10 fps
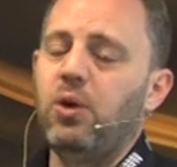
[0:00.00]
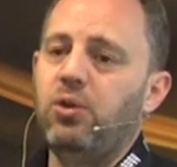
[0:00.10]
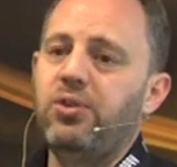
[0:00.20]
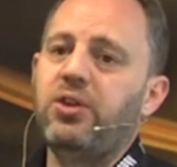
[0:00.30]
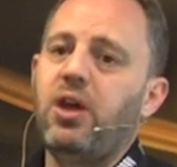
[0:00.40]

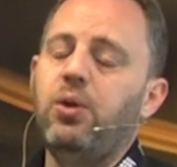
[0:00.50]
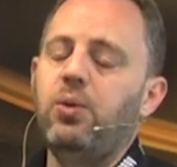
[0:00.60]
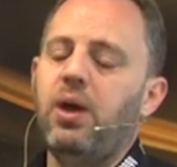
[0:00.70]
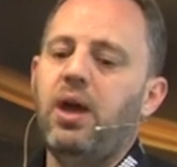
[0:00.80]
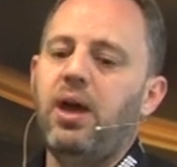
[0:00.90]

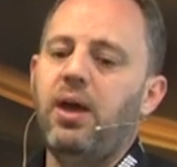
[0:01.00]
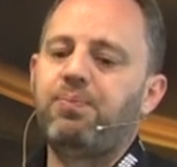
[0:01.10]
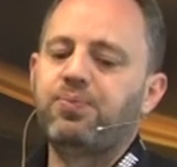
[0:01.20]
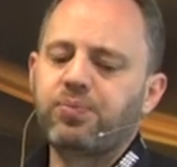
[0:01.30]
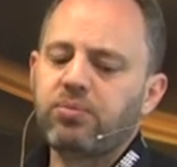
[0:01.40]
Also,
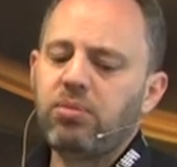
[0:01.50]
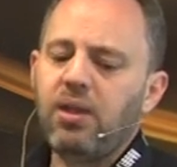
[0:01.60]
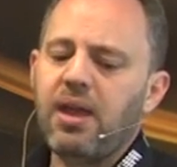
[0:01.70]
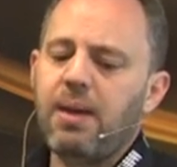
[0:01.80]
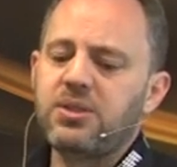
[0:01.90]

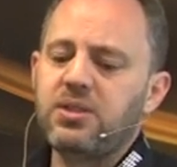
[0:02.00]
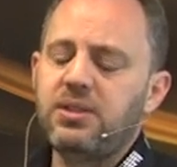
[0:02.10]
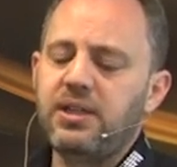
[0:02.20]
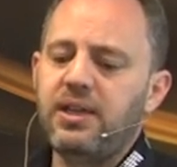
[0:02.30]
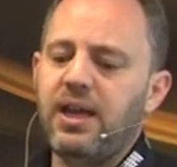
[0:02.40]
Amazon
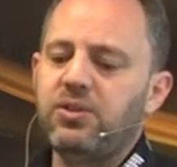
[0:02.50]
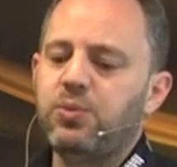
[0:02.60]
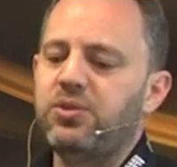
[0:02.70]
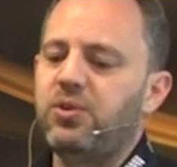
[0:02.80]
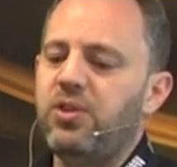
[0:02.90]
did
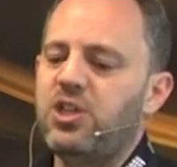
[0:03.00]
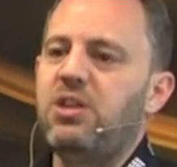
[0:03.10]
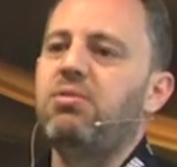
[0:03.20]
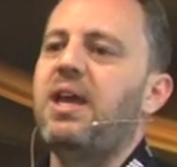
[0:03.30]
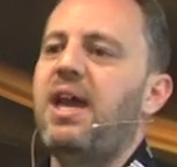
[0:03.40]
announce what's called the
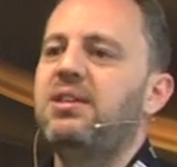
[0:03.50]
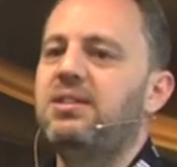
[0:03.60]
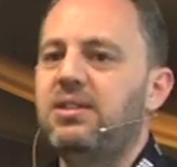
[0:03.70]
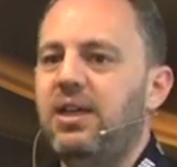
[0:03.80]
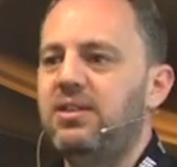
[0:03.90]

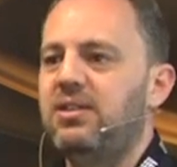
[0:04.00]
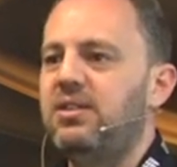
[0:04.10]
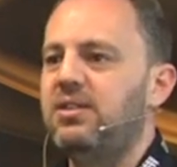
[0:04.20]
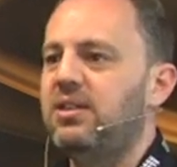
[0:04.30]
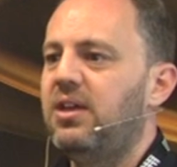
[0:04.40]
G3S
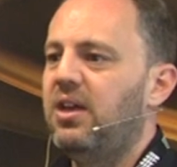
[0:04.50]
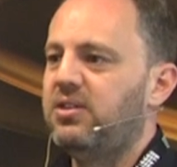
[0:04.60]
instance.